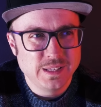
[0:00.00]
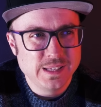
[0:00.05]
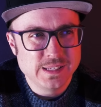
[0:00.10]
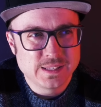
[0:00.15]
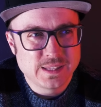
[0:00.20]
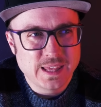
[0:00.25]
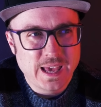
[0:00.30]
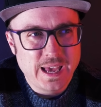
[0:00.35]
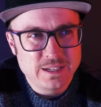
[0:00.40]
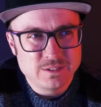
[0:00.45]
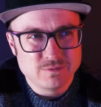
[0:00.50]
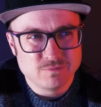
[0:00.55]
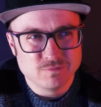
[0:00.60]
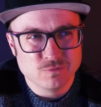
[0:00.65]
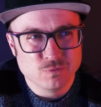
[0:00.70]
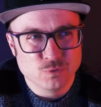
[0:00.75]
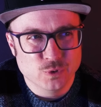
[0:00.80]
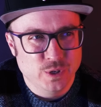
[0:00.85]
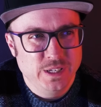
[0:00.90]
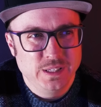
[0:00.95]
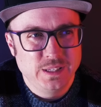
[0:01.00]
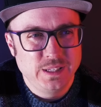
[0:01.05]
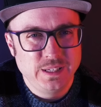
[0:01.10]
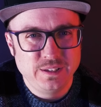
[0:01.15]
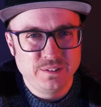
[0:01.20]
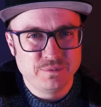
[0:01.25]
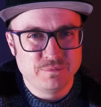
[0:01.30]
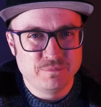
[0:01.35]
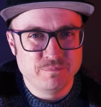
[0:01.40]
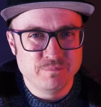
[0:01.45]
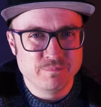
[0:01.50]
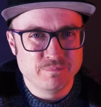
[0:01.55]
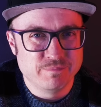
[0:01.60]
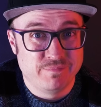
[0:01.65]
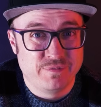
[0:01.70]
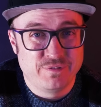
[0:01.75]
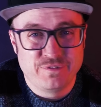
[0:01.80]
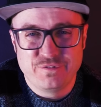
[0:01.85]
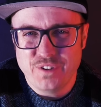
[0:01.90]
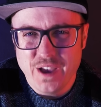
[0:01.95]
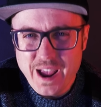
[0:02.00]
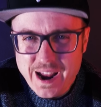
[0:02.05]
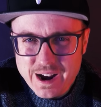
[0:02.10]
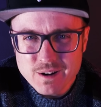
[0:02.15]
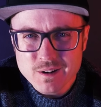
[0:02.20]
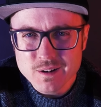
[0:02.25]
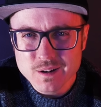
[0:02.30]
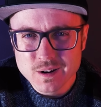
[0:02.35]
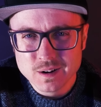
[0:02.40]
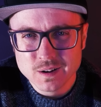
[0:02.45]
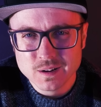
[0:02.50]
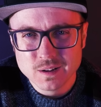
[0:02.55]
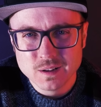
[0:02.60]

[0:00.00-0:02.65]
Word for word: Is that really fair?